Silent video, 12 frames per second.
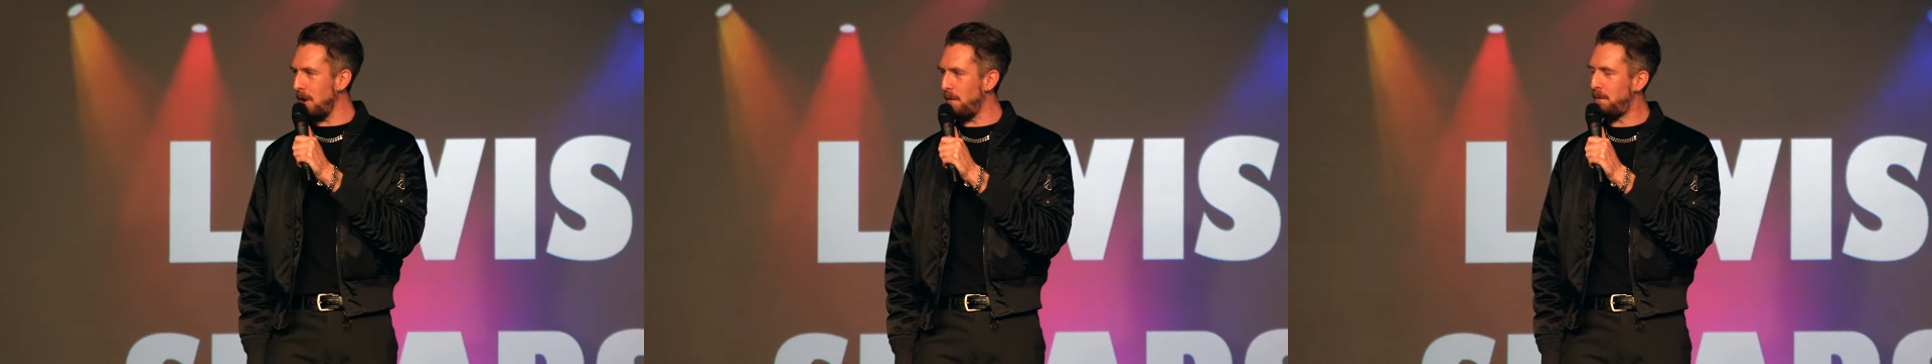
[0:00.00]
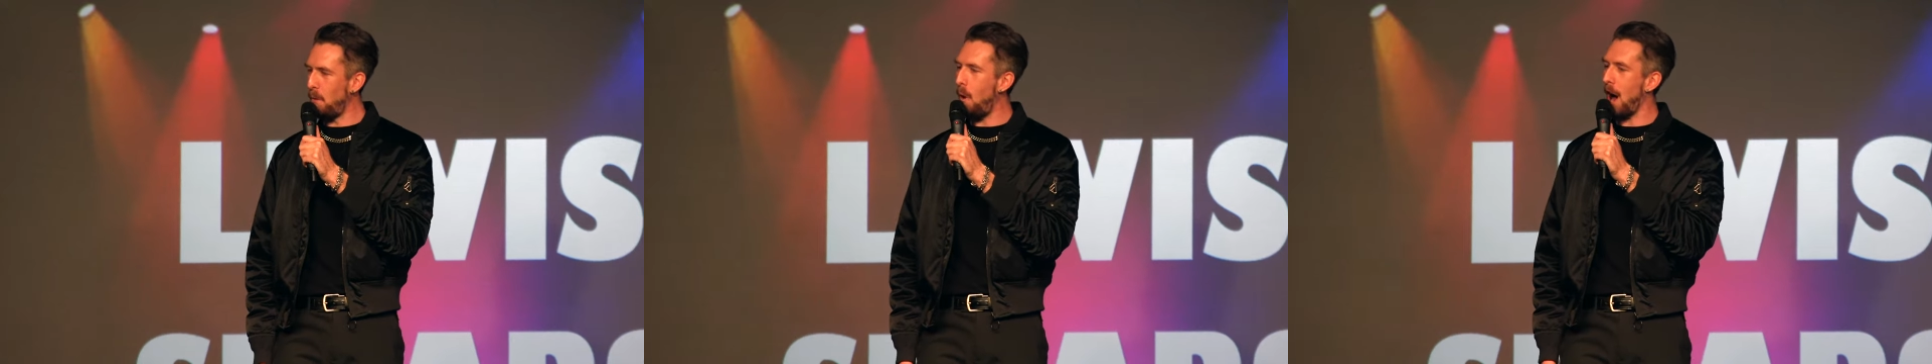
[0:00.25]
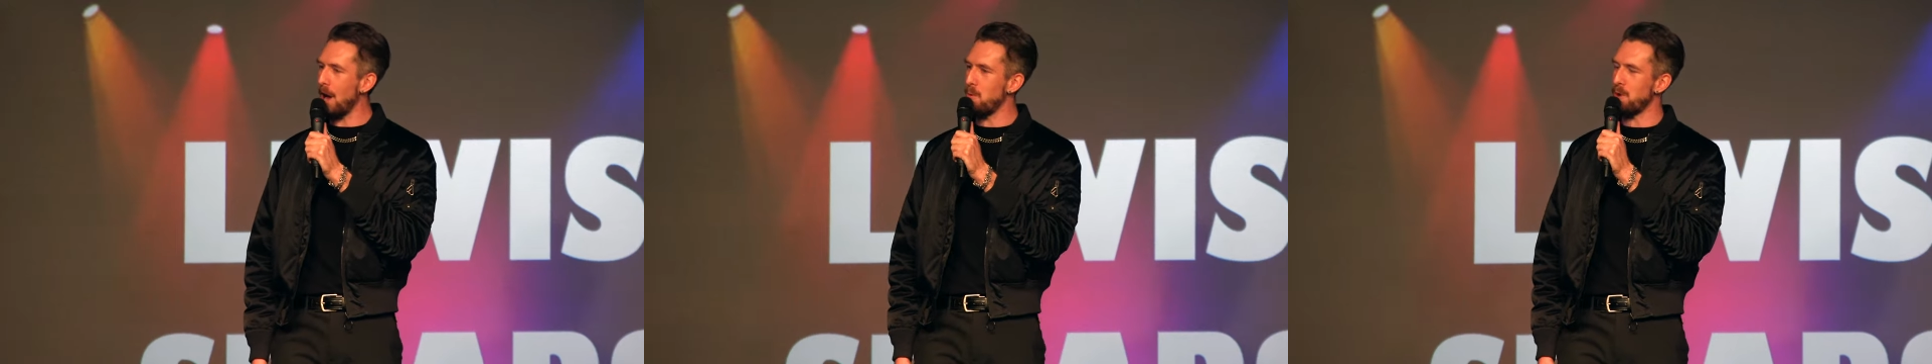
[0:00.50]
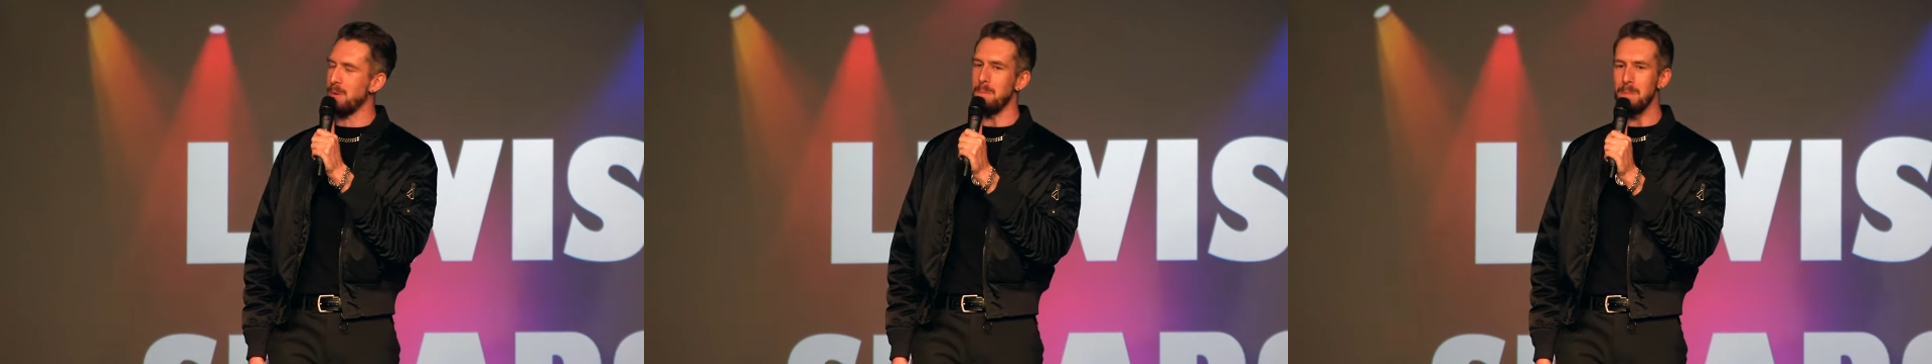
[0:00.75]
a
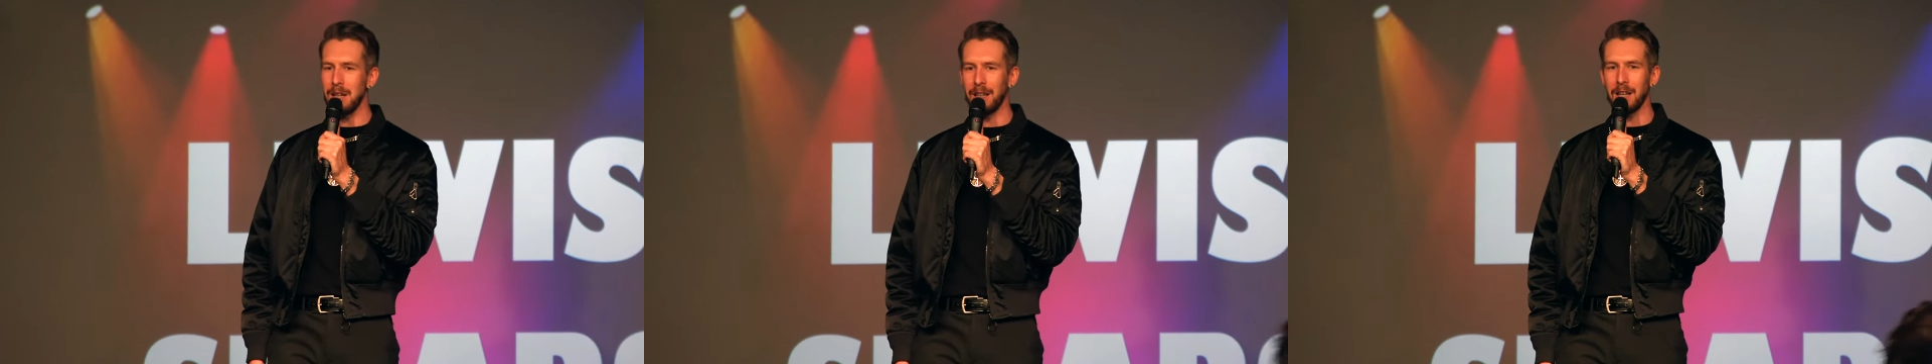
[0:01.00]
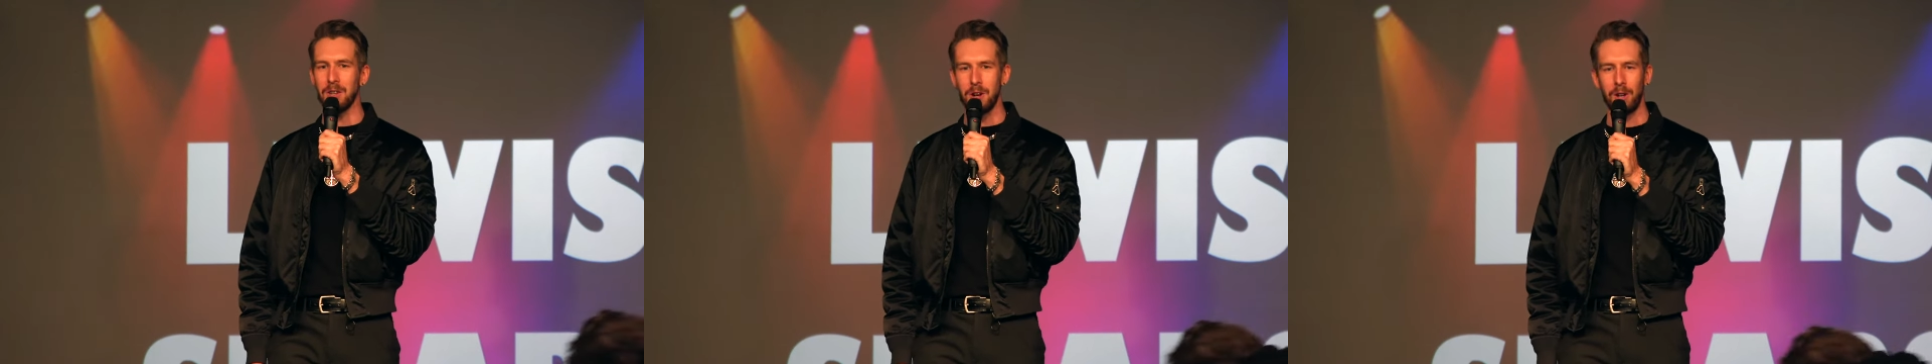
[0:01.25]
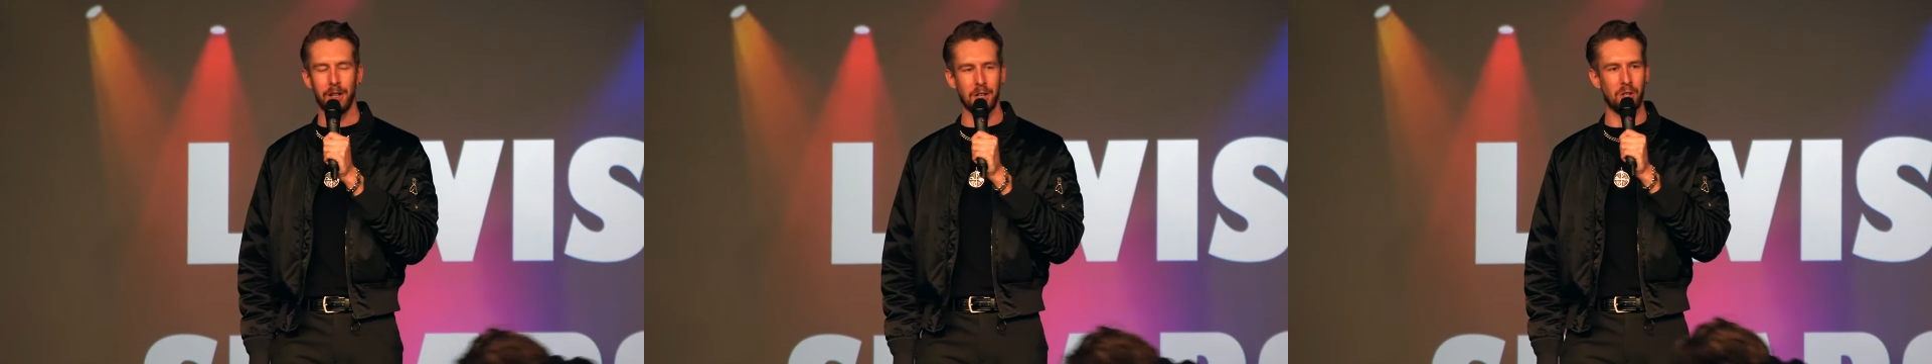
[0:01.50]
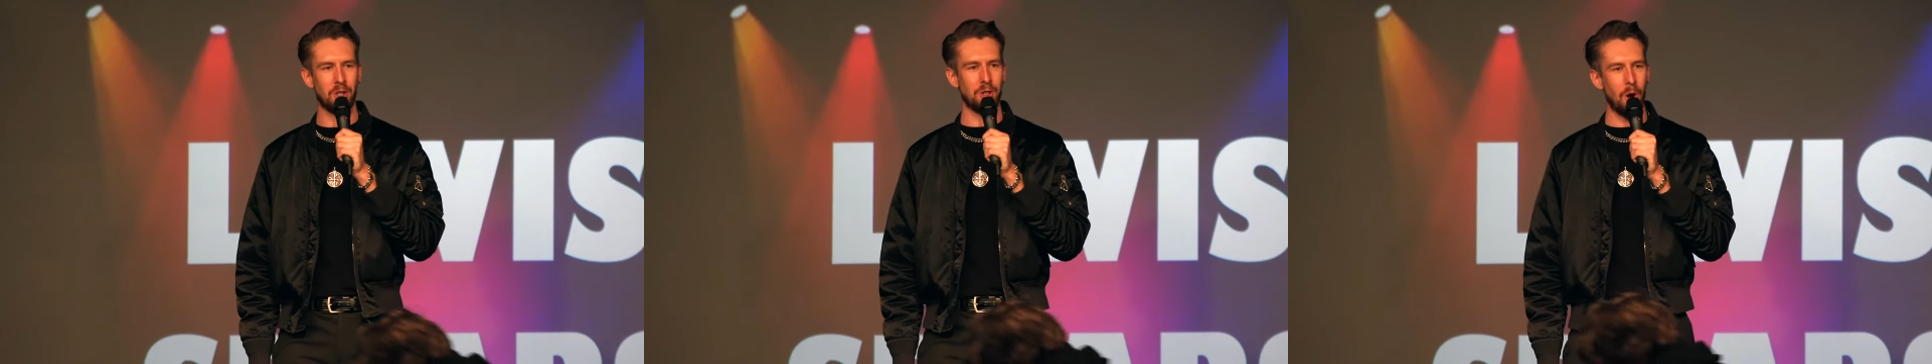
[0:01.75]
$400 million
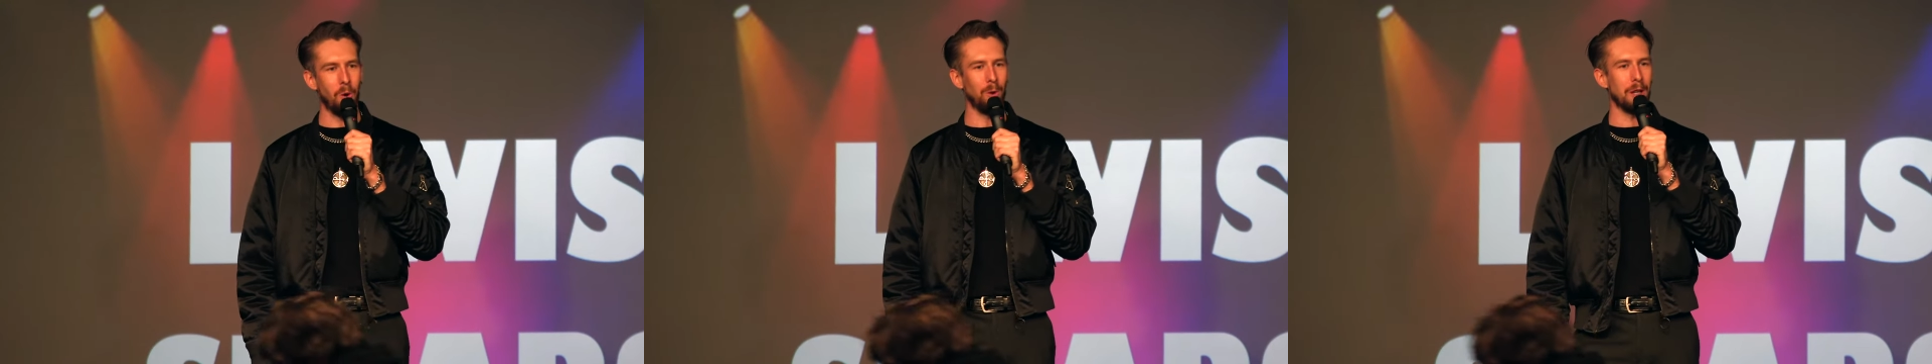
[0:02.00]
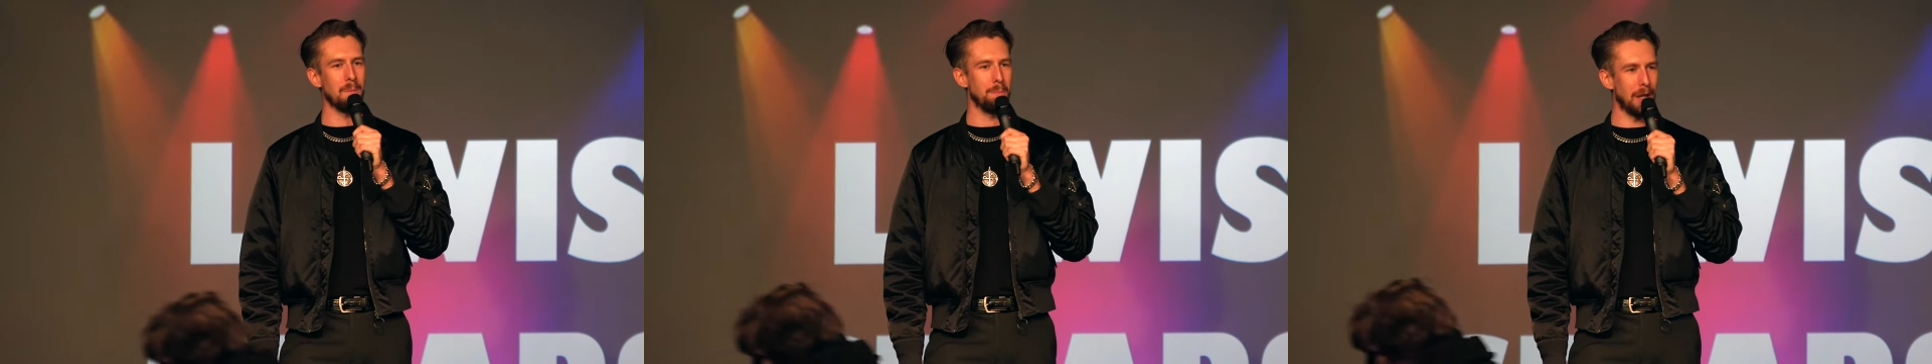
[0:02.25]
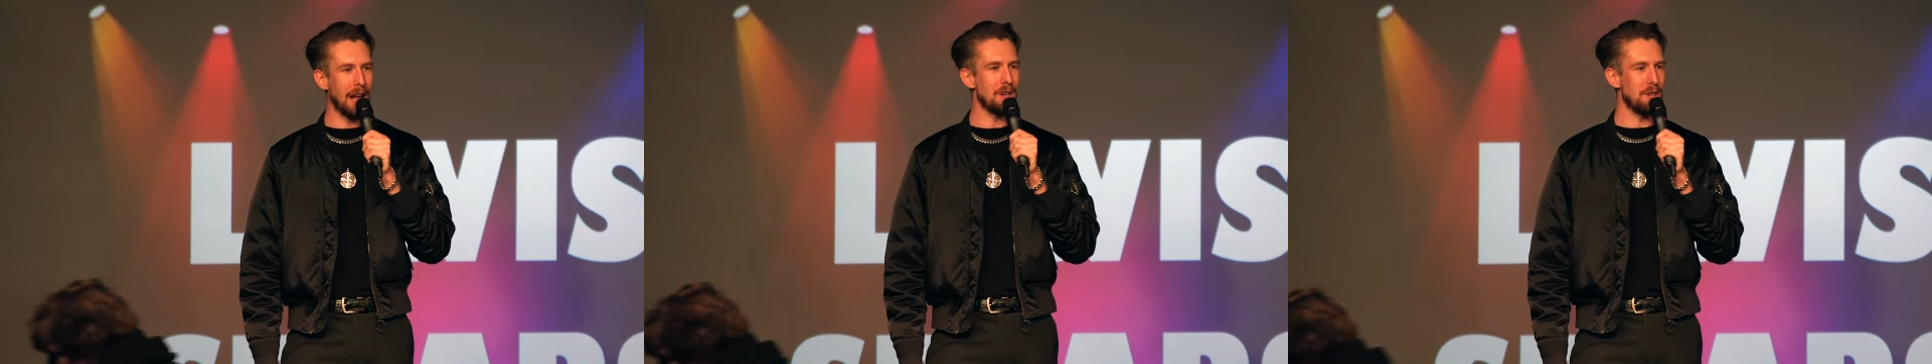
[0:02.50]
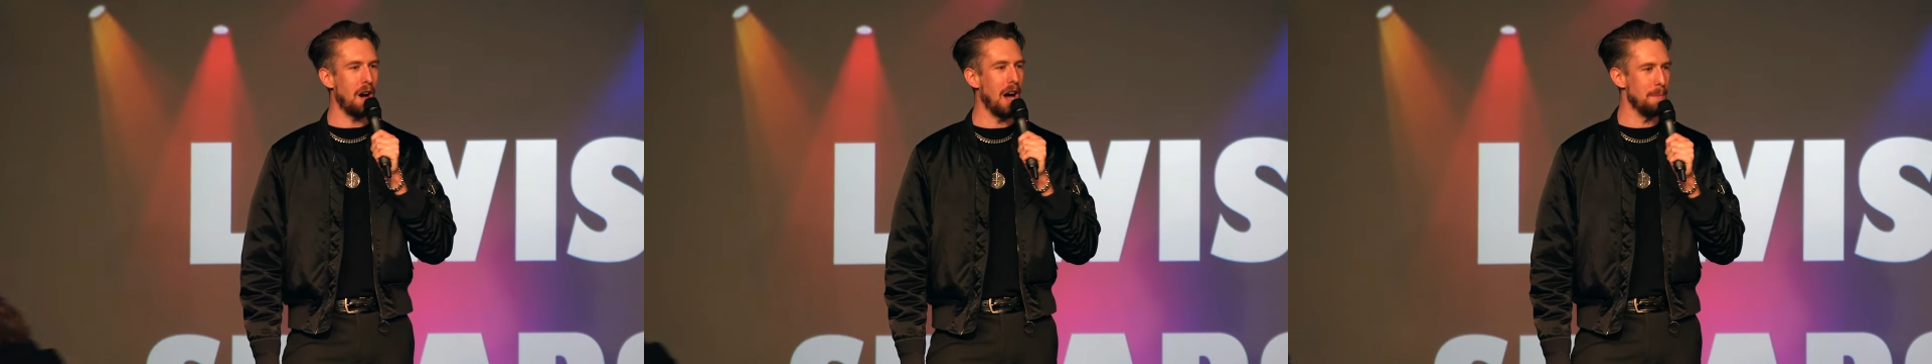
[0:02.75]
stolen
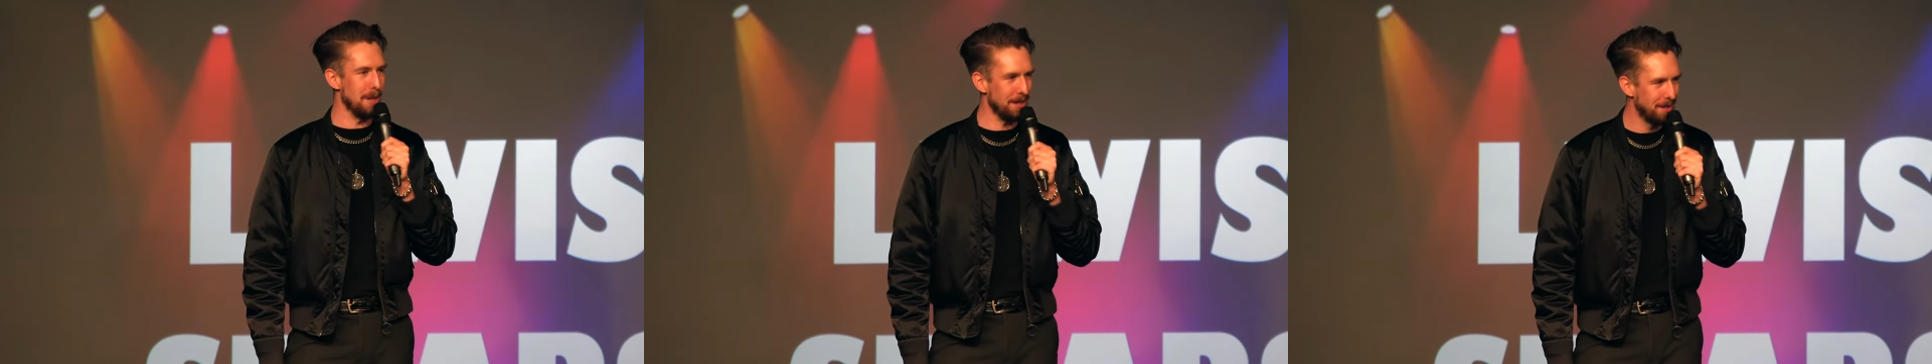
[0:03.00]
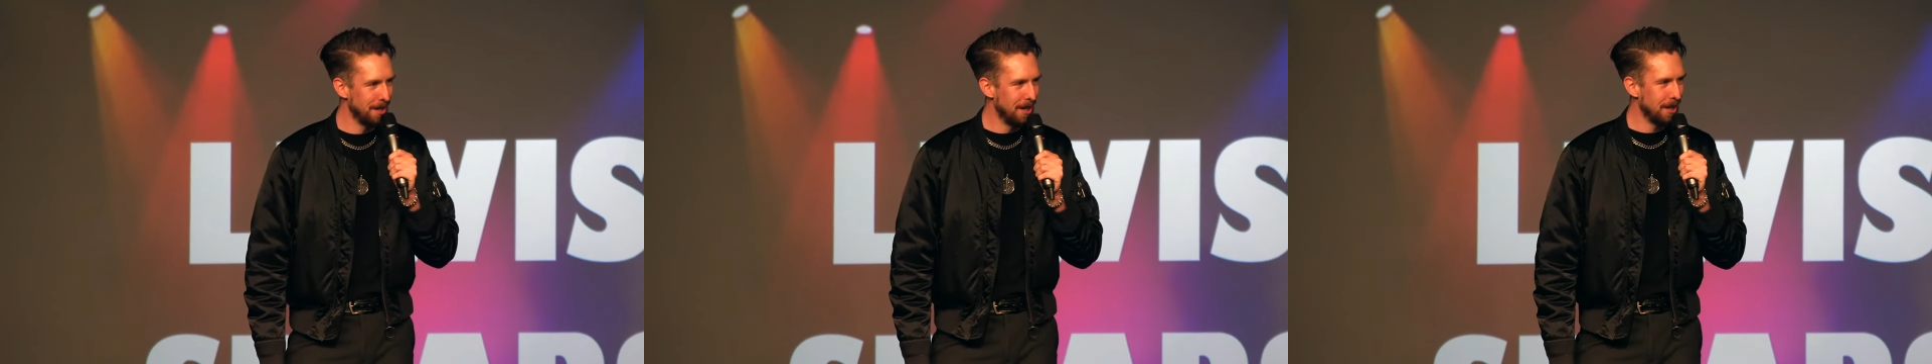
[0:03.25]
blood diamond